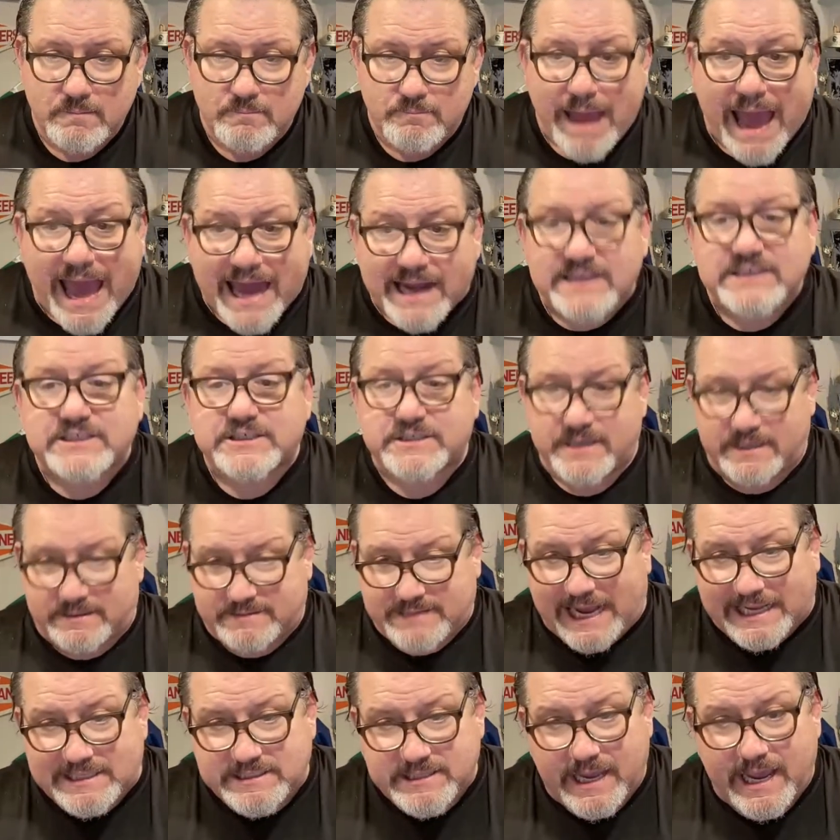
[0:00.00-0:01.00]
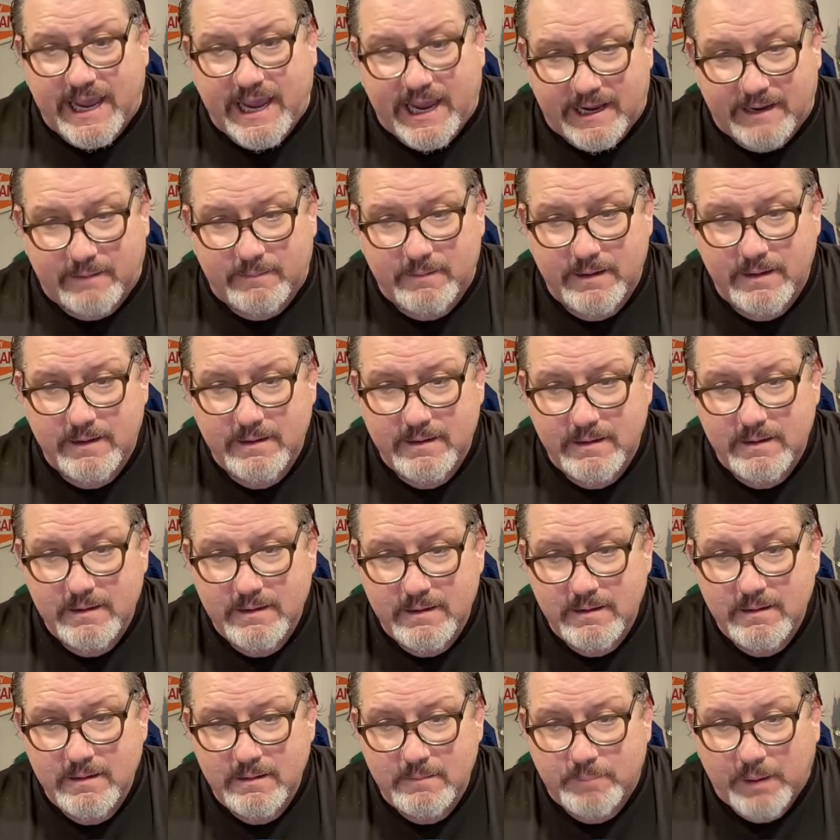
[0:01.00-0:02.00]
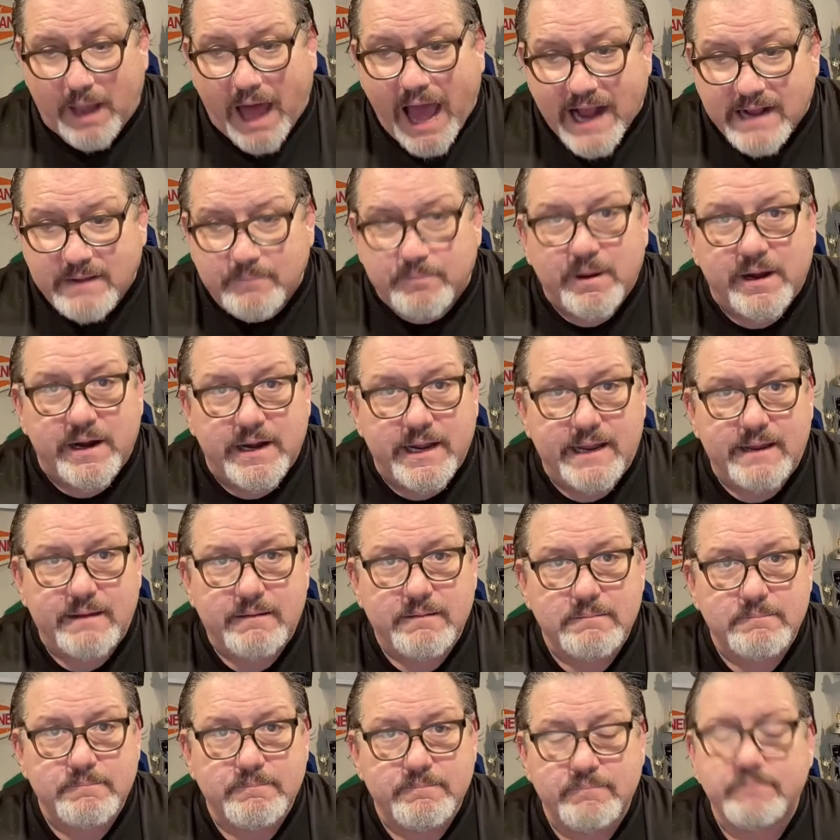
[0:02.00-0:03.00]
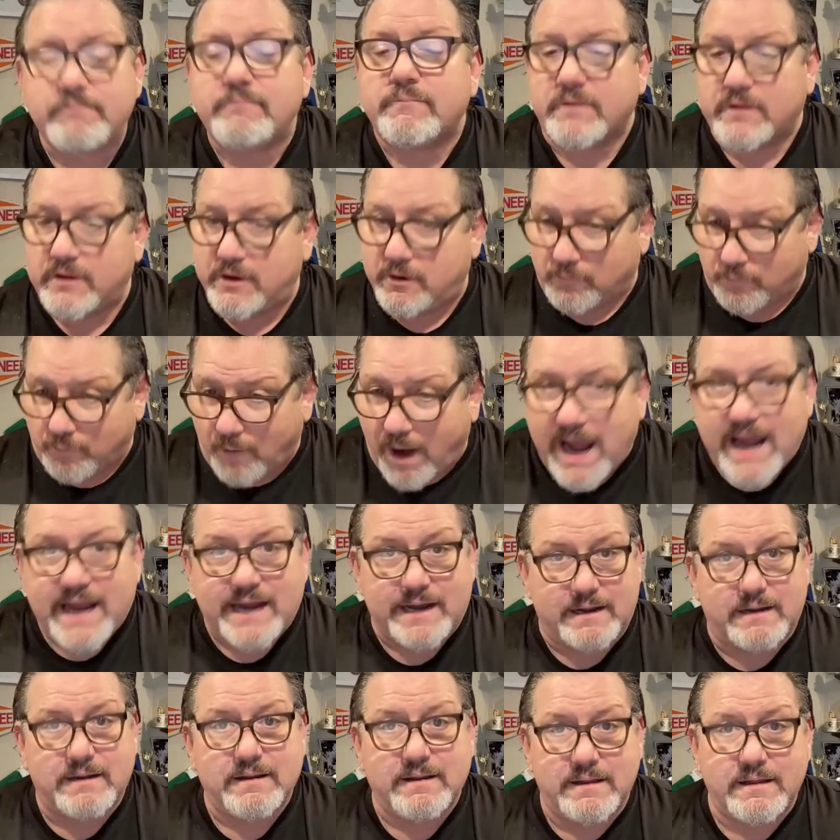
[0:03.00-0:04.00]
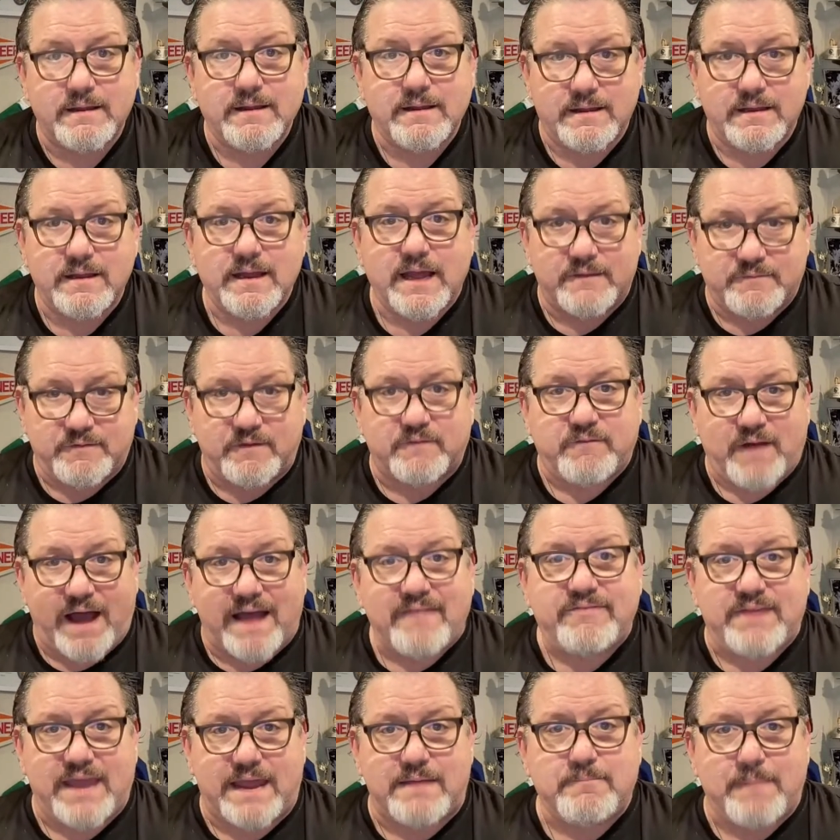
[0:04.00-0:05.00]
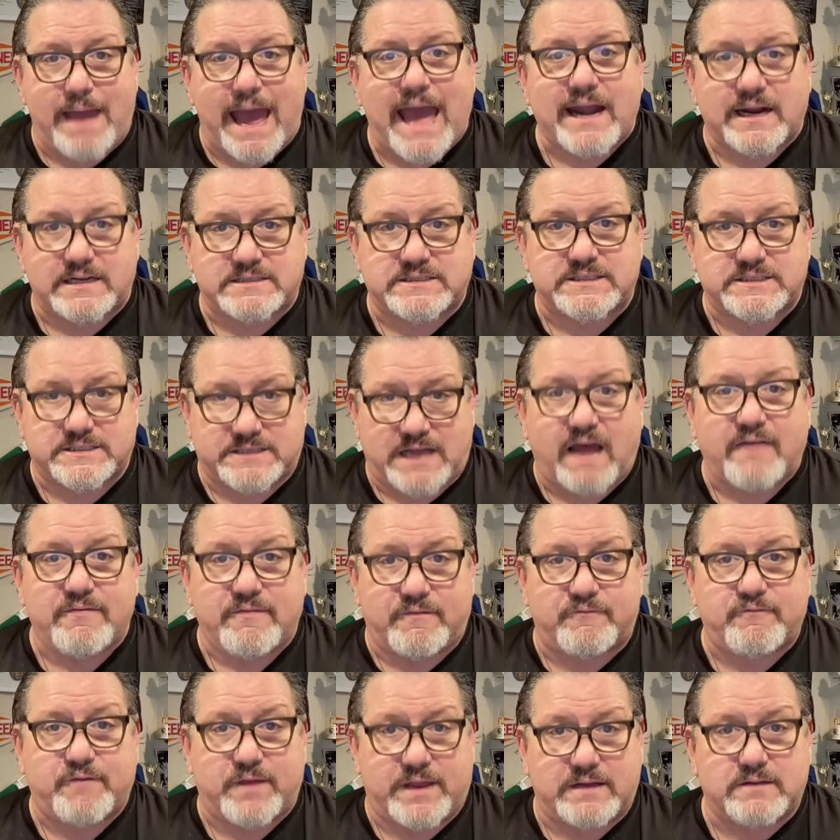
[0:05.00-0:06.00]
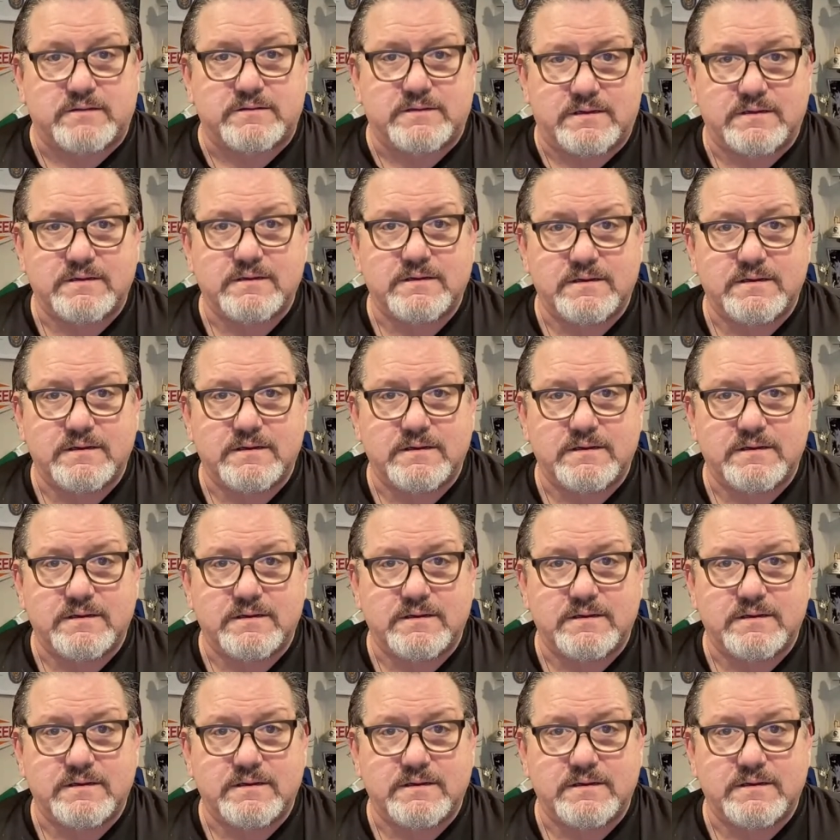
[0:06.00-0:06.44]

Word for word: Maddox, that's hey, block money. You're right. If Avonte Maddox is on the field,